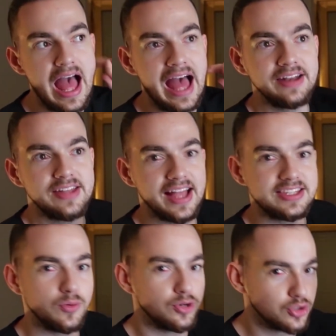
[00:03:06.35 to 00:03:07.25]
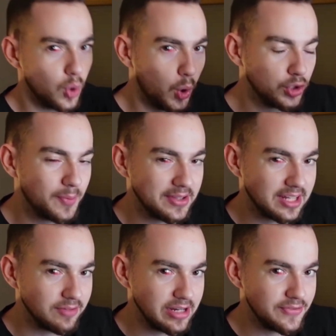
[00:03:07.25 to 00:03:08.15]
And Etsy will just
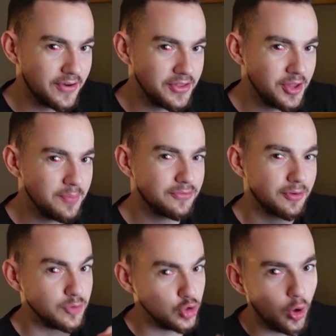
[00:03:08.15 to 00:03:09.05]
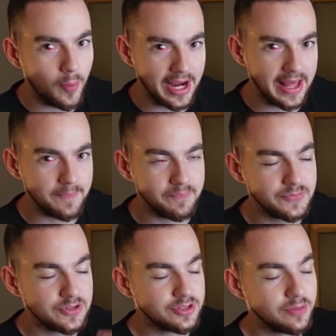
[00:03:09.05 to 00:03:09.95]
automatically refund them from your money.
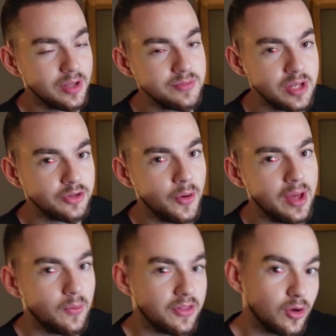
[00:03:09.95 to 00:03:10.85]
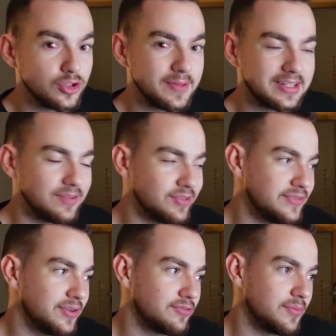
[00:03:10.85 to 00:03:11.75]
Sometimes they'll do it where they automatically
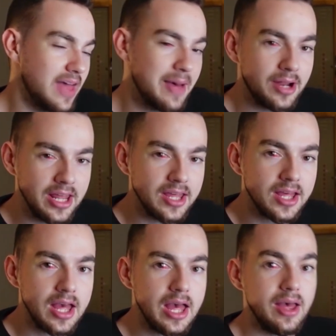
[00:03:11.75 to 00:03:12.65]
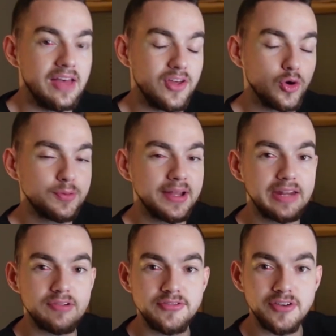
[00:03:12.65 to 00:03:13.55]
refund from their money. If they
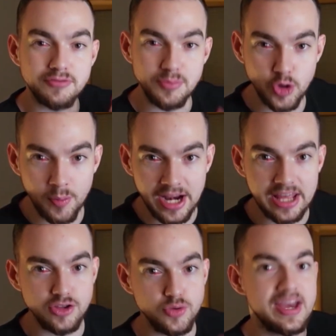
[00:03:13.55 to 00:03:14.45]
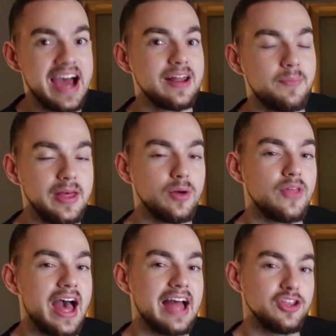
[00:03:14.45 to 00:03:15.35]
automatically refund from your money, you can appeal
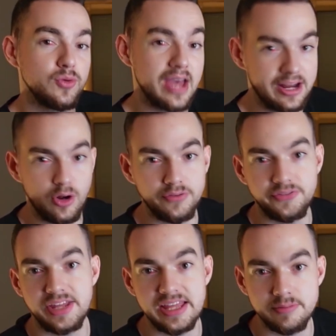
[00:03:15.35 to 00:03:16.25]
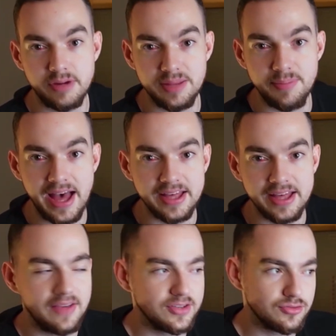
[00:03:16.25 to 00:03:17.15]
that and you can often get the money
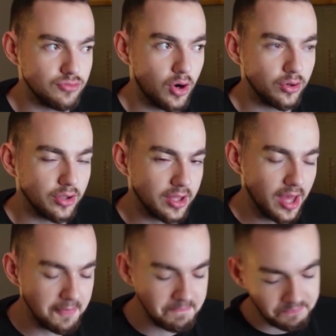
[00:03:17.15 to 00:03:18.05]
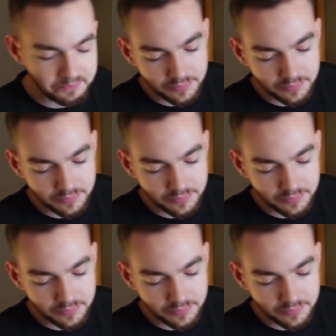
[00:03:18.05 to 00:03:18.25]
back if it's wrong, okay?